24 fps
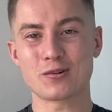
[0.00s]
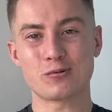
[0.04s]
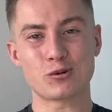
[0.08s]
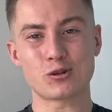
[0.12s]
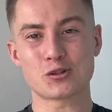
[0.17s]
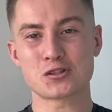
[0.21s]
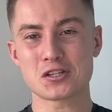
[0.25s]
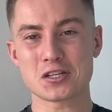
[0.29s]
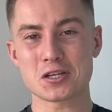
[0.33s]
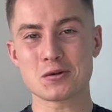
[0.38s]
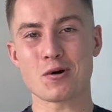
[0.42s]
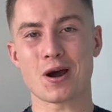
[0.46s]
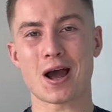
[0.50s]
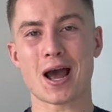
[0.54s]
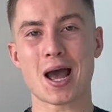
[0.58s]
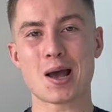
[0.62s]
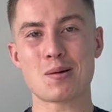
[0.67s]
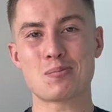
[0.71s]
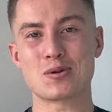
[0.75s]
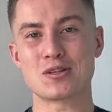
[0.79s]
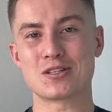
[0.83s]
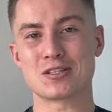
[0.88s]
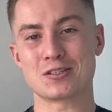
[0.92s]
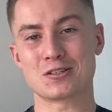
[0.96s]
We'll see what
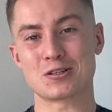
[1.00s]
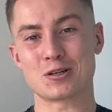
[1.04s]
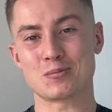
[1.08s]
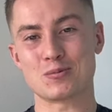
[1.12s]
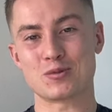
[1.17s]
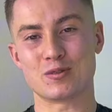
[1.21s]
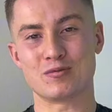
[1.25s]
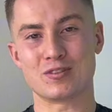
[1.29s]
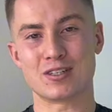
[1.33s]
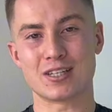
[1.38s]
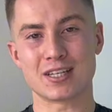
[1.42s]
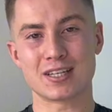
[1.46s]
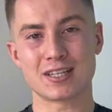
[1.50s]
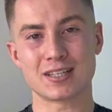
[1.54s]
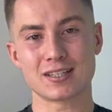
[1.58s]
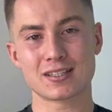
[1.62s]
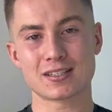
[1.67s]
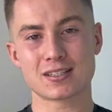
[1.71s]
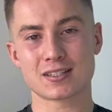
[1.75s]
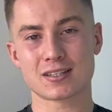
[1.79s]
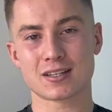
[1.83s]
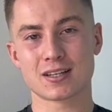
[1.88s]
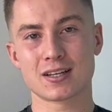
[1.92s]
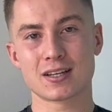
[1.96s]
happens in terms of
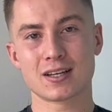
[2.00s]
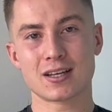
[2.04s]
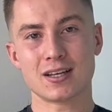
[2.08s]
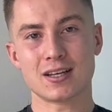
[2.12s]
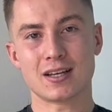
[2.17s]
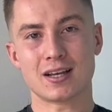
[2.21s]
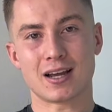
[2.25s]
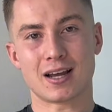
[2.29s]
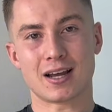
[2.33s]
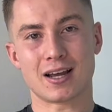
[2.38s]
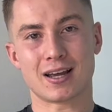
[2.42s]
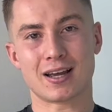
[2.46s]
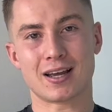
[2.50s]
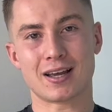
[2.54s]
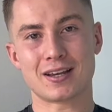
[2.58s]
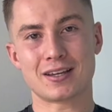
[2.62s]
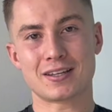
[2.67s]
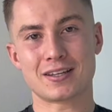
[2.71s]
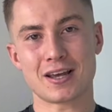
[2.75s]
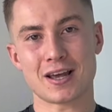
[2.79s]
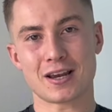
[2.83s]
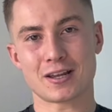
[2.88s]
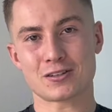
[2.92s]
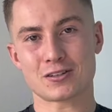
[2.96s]
deals. And
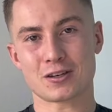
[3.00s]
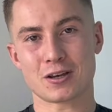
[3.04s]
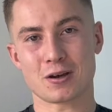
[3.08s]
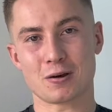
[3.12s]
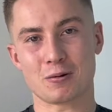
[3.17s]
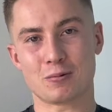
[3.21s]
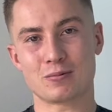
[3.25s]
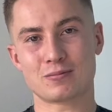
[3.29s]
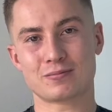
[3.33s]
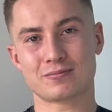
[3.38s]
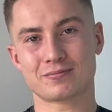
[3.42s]
yeah, let's go.